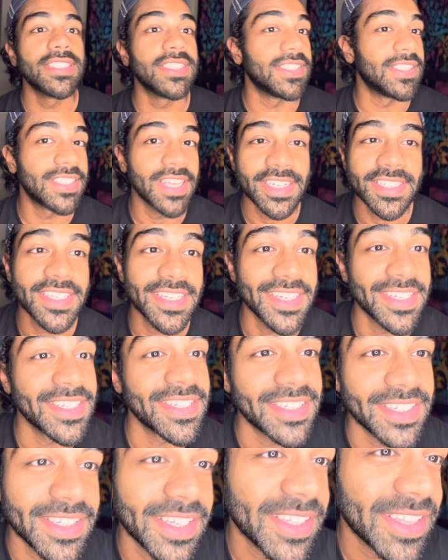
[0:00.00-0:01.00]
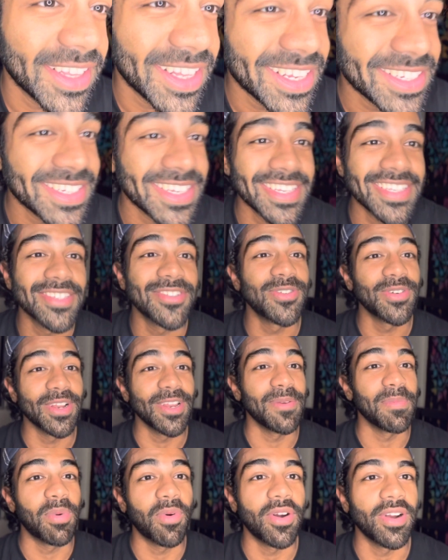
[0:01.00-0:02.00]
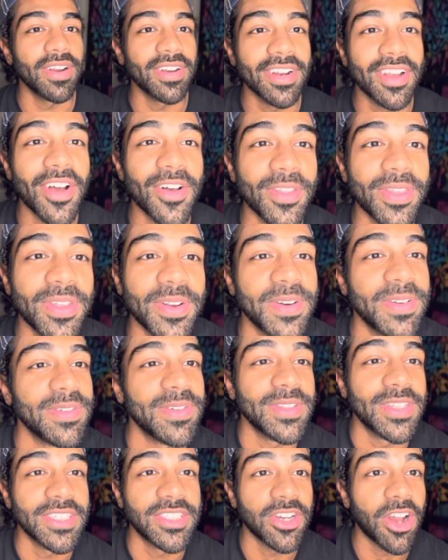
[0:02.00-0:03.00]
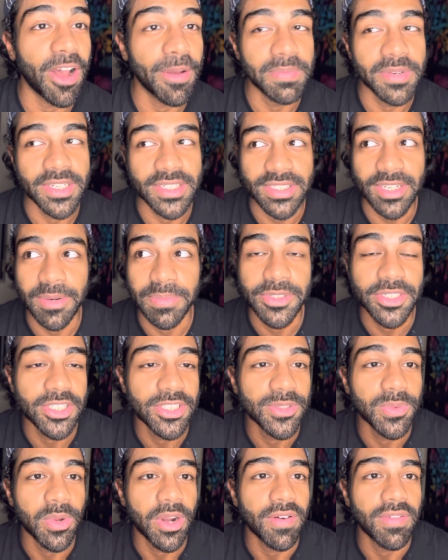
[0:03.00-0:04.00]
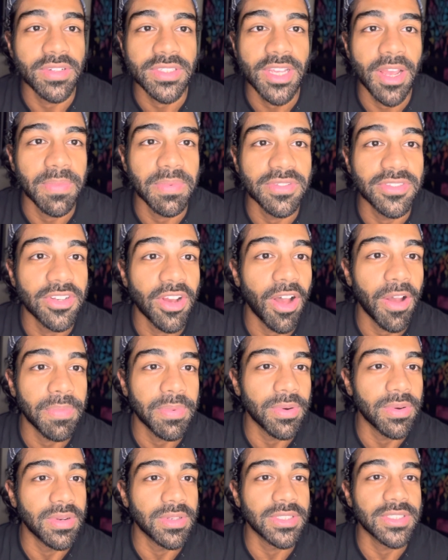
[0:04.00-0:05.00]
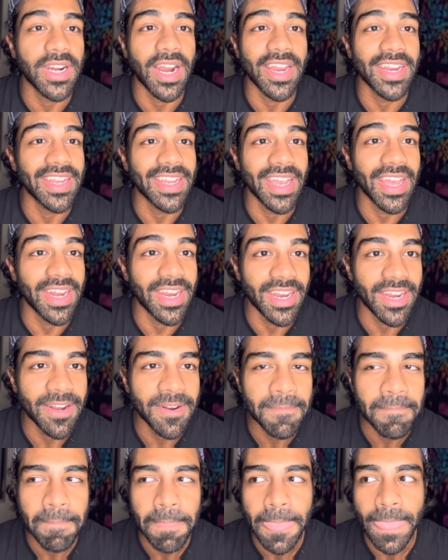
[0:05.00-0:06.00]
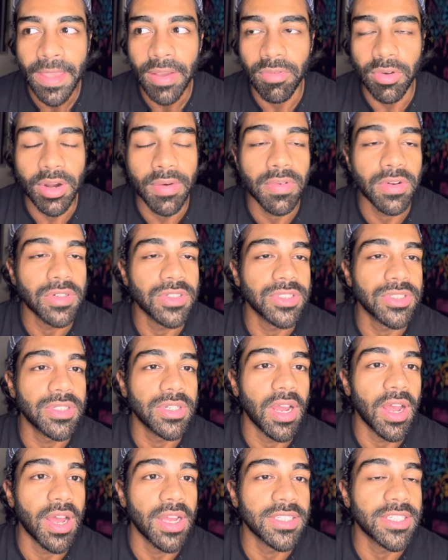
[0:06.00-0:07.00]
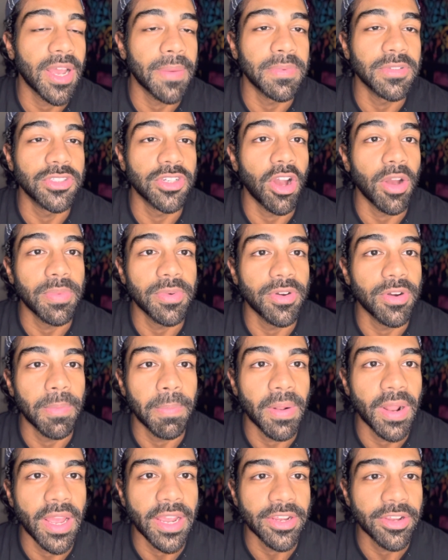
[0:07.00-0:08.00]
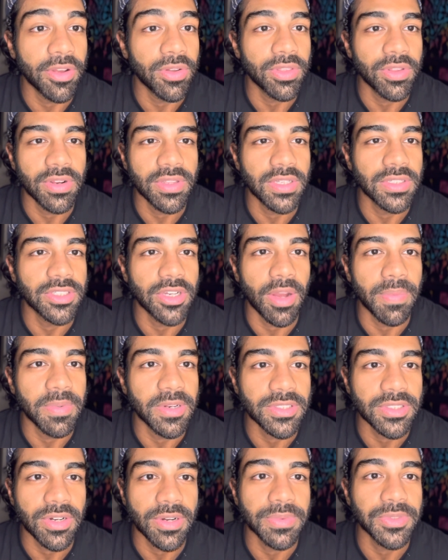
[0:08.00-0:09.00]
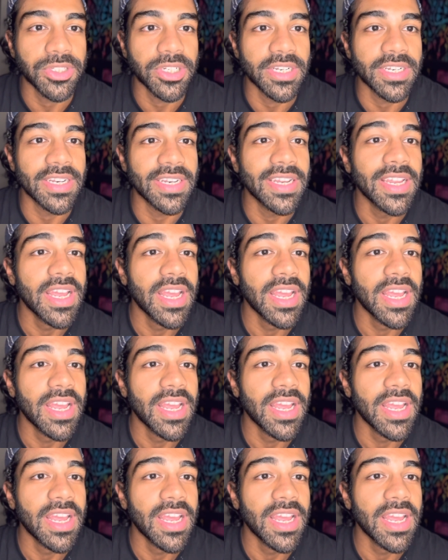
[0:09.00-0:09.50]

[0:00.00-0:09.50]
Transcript: This is really important. Go through the job descriptions, whatever type of job you're trying to get in, whatever type of job you're applying. Go through the job description.